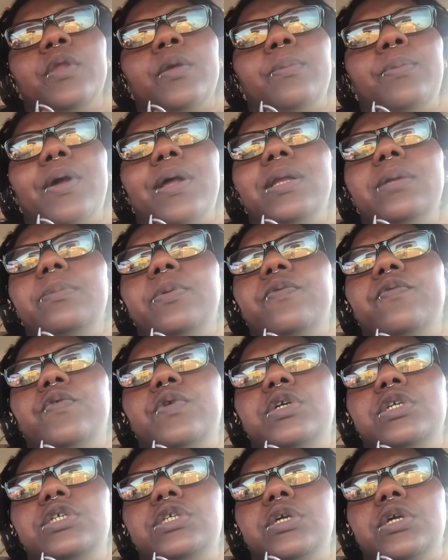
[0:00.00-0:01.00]
probably
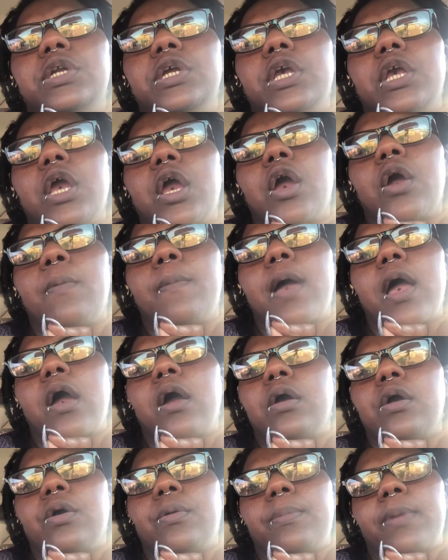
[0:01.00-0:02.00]
before Sheldon get home,
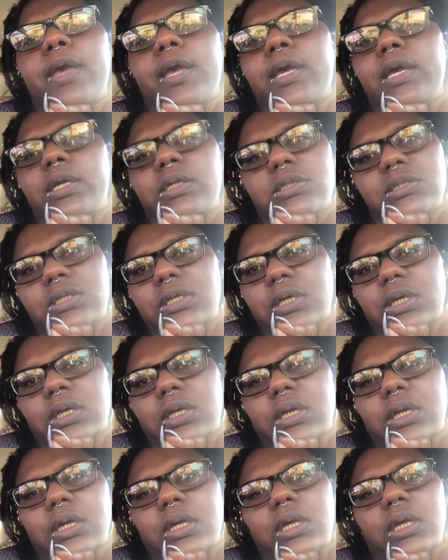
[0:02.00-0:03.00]
I'll go back at 10
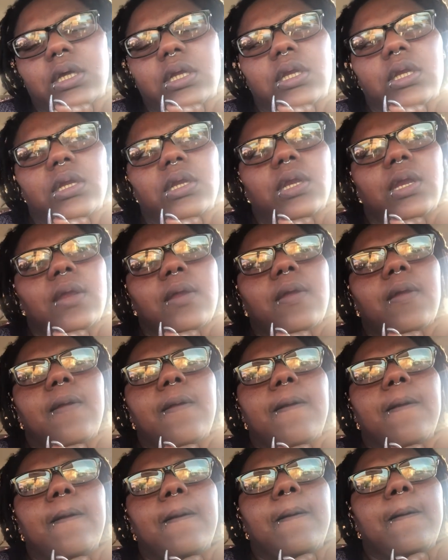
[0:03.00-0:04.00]
and get it.
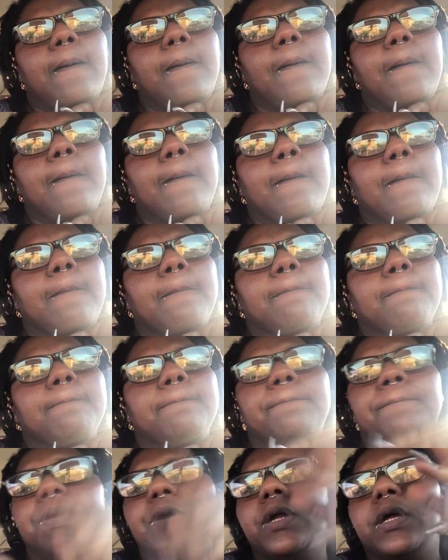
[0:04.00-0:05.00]

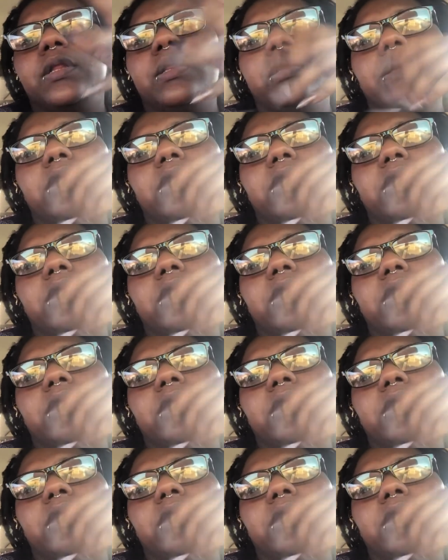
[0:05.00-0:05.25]
But other